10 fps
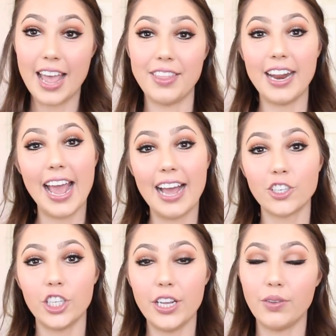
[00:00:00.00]
And then I
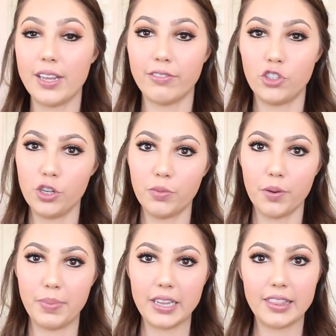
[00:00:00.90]
actually only have two
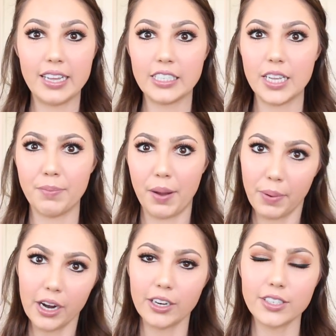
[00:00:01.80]
more big things in my
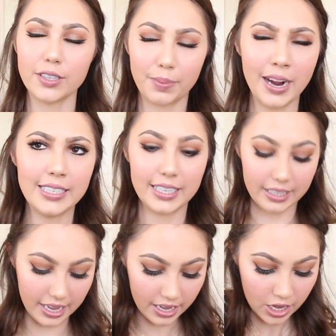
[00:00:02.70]
purse,
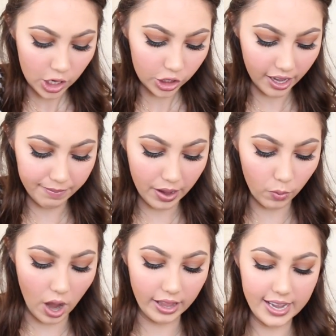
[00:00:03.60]
surprisingly. So I have
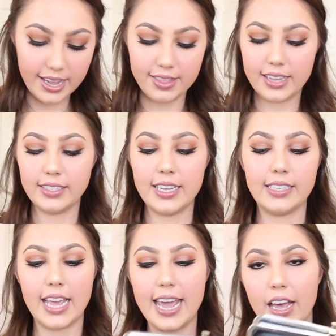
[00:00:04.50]
my wallet. This
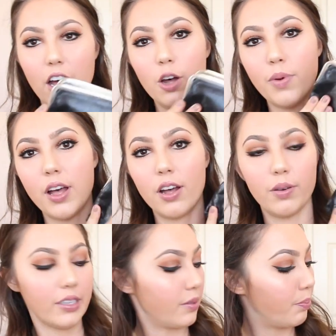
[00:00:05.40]
is a
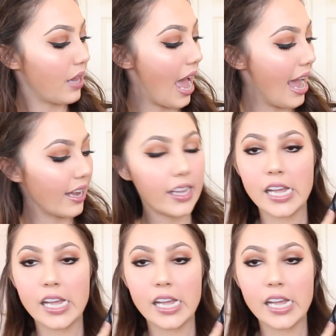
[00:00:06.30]
Hobo. It's black.